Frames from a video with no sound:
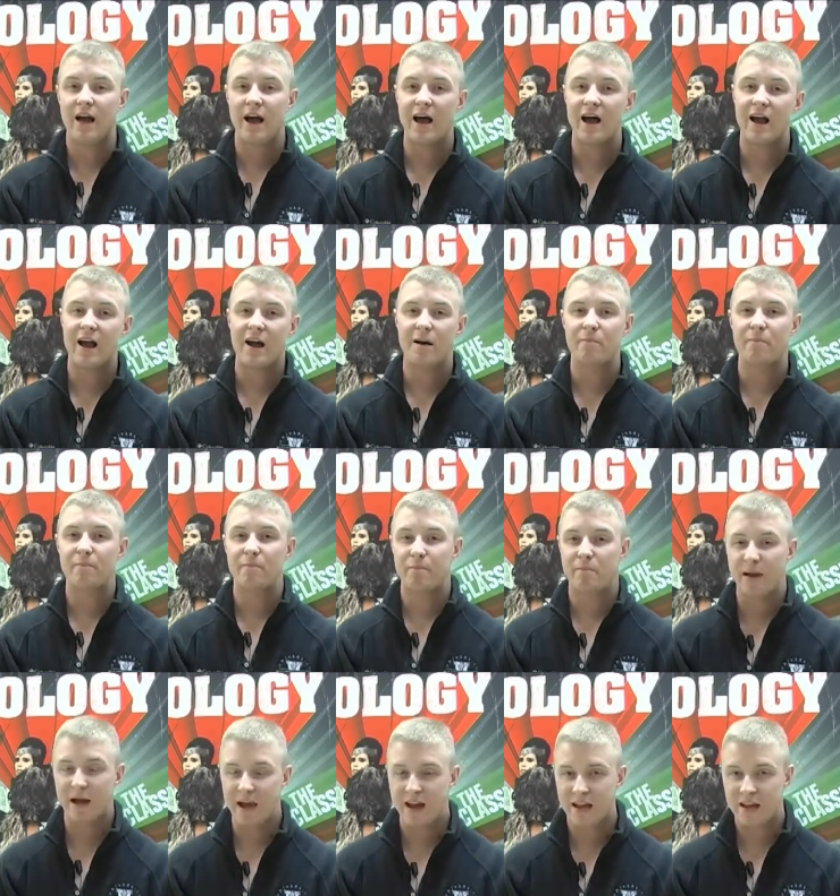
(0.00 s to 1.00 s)
I got
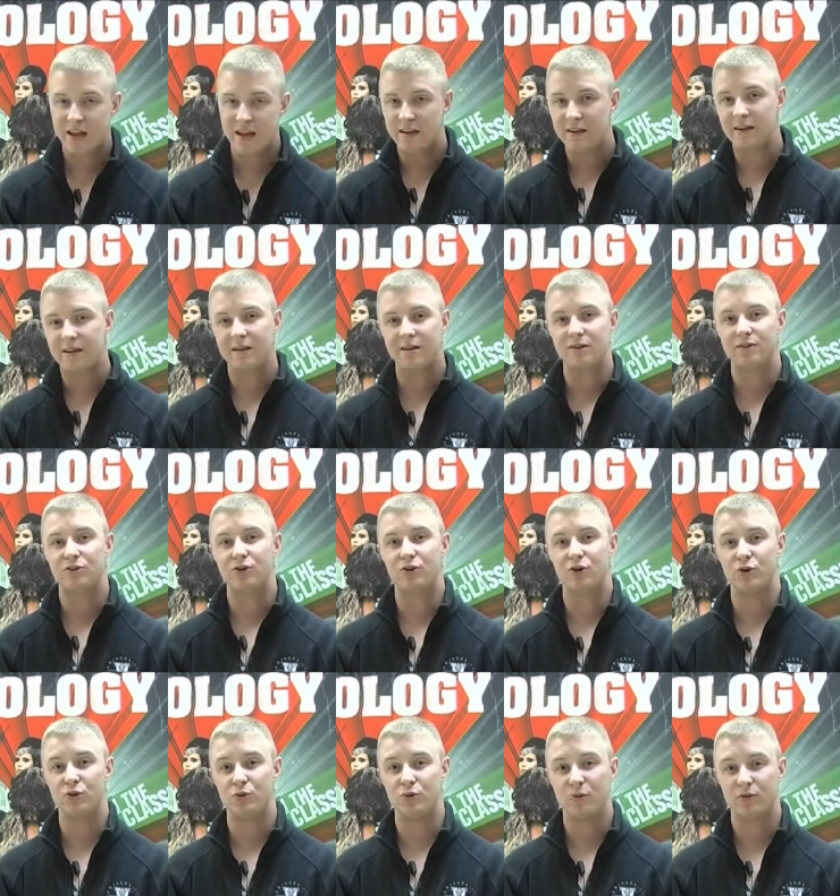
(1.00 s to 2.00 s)
paid
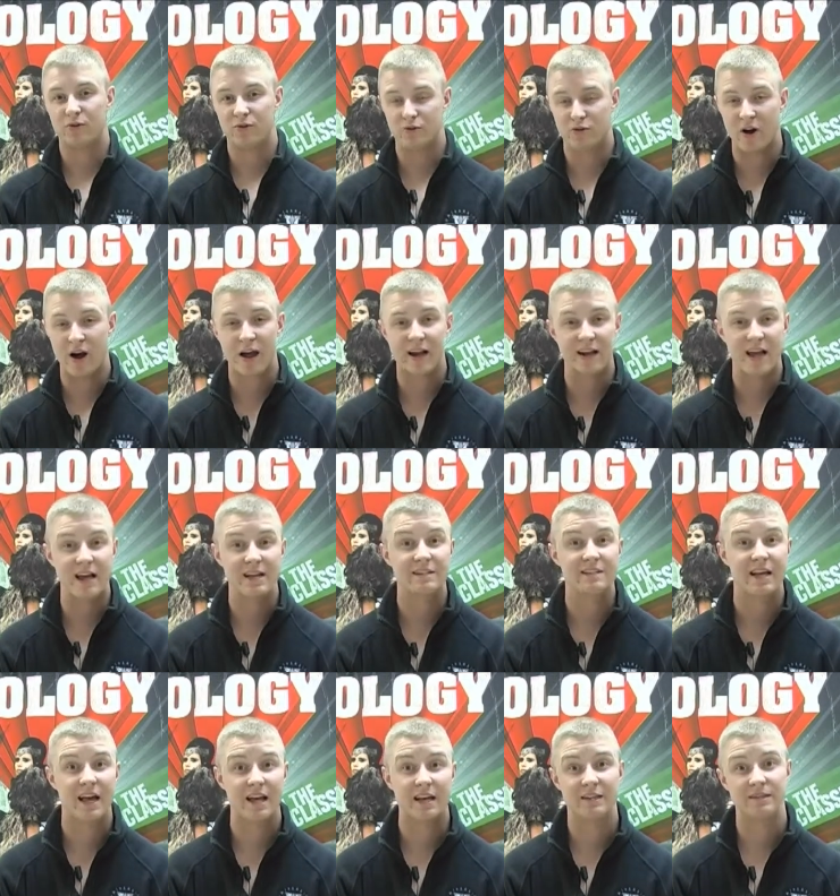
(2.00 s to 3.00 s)
to write
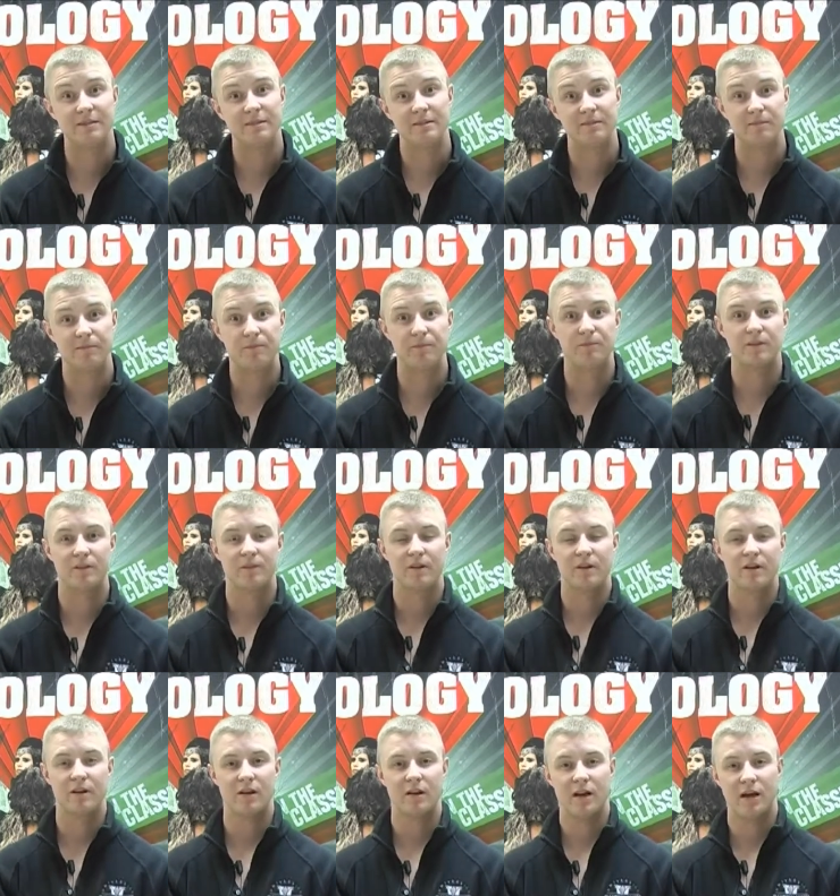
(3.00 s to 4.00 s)
essays,
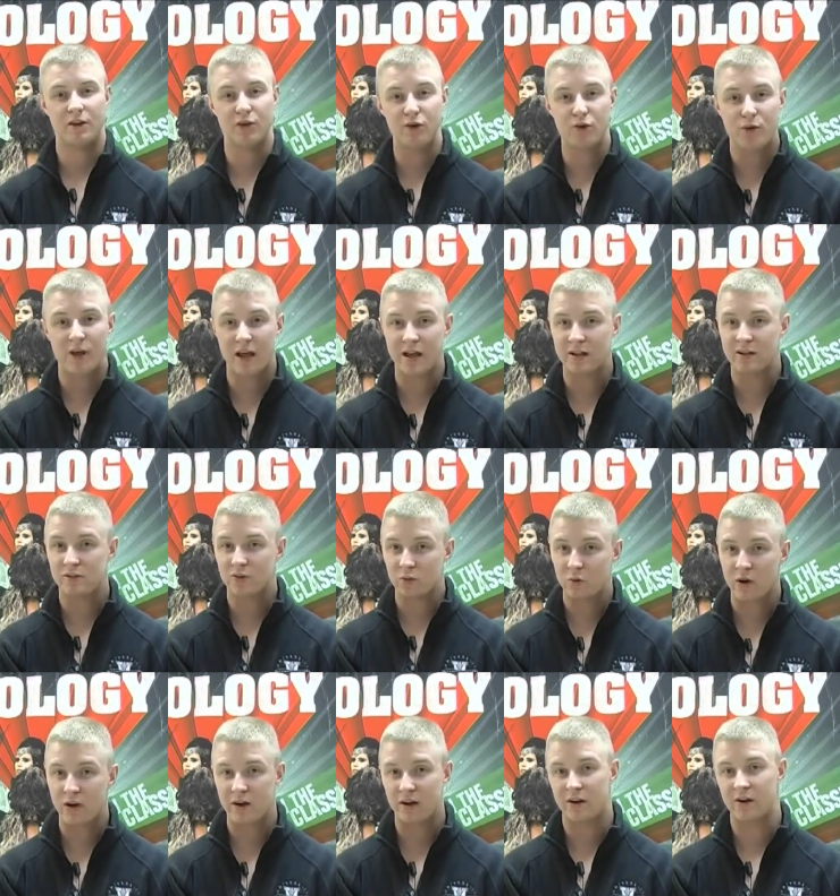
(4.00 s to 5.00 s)
and you can as
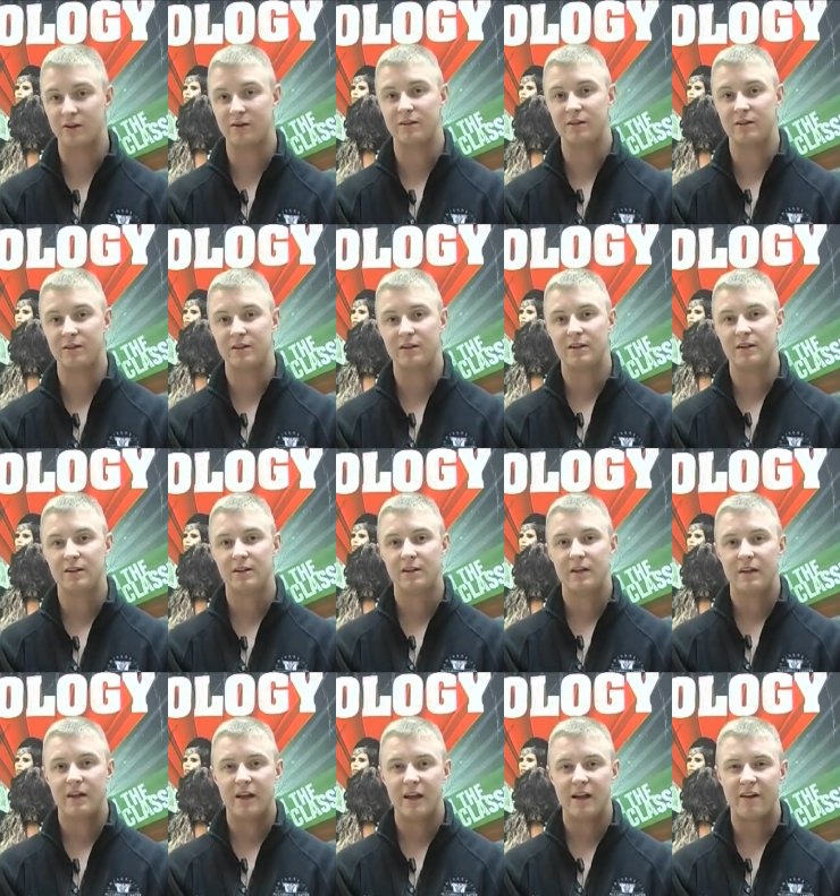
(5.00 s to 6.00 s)
well.
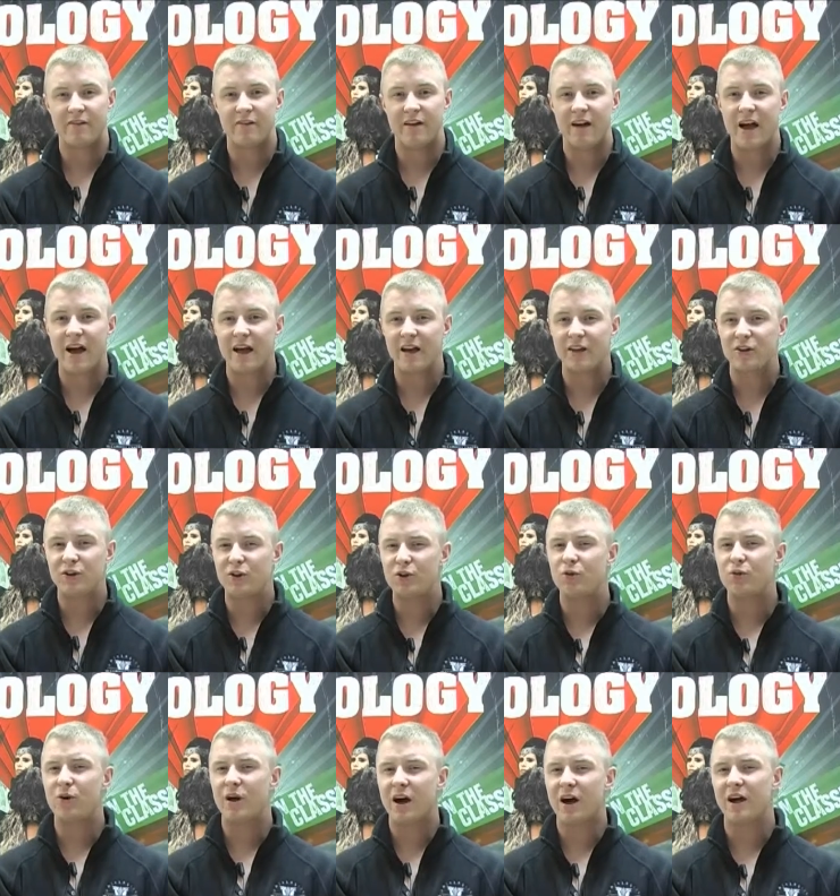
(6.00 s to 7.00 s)
If
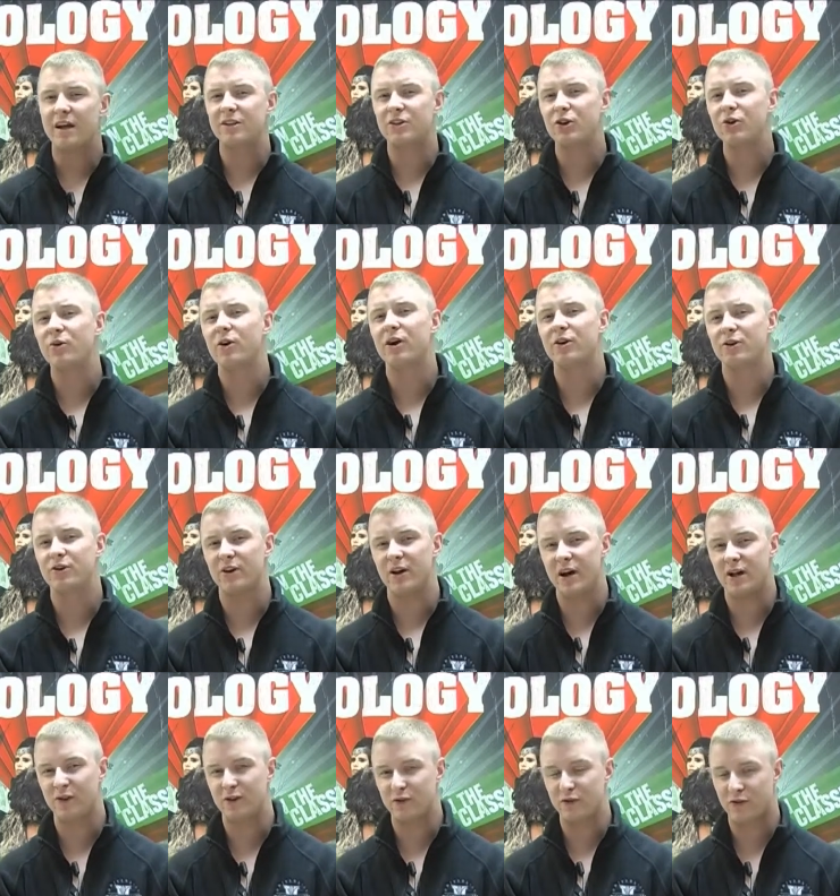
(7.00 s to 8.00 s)
you got
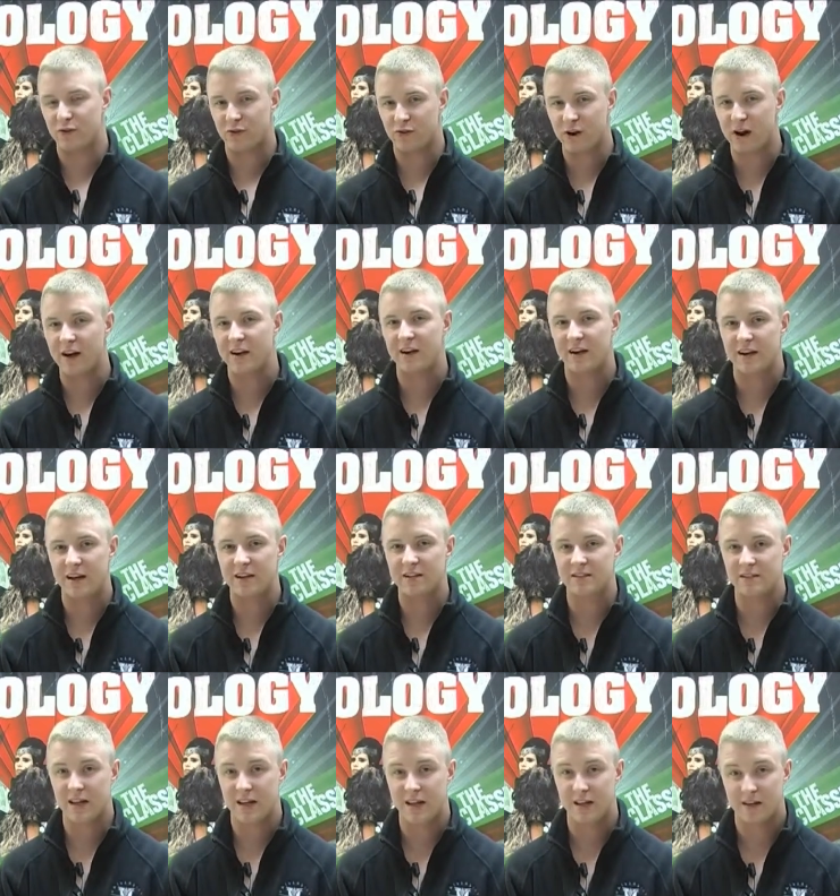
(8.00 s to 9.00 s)
$200 for writing an
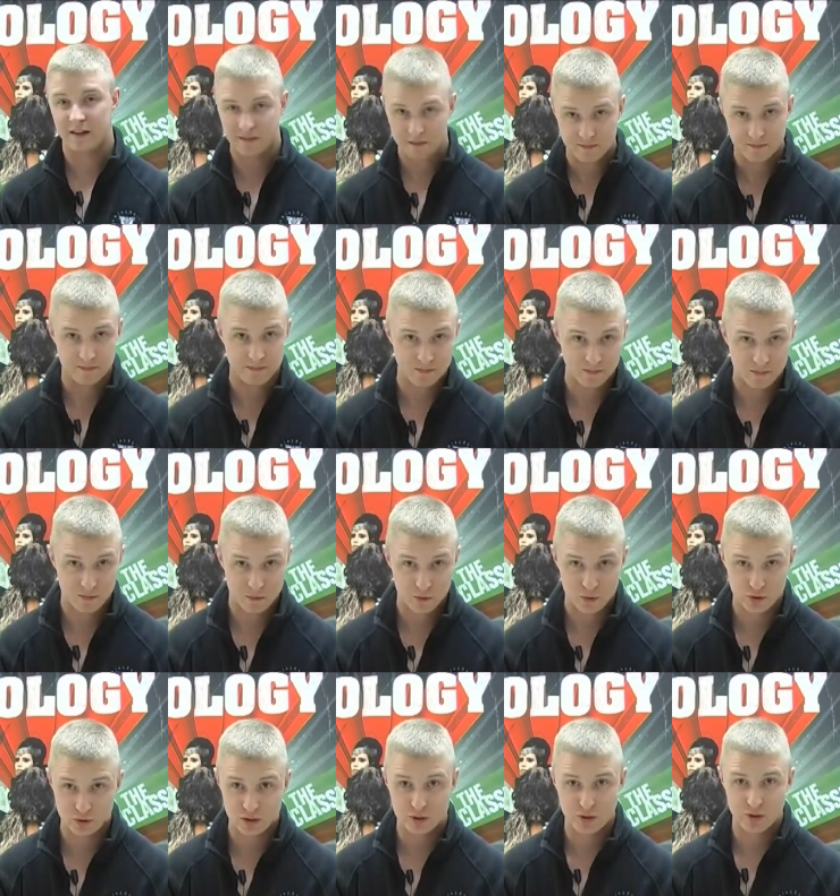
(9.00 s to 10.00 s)
essay,
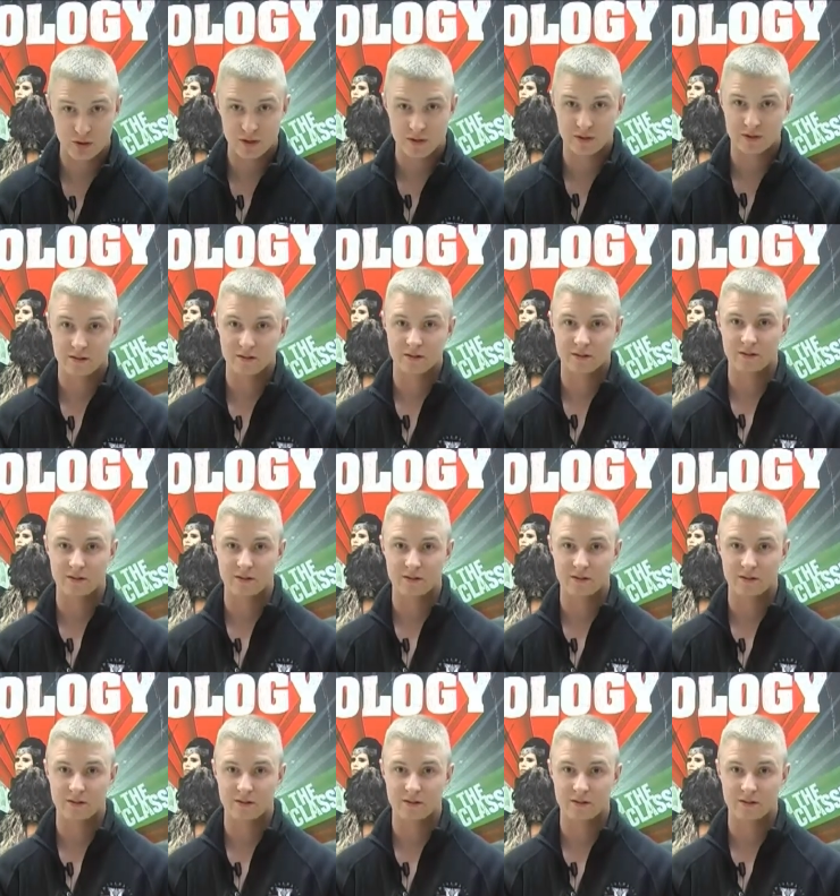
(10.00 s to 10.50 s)
would you do it?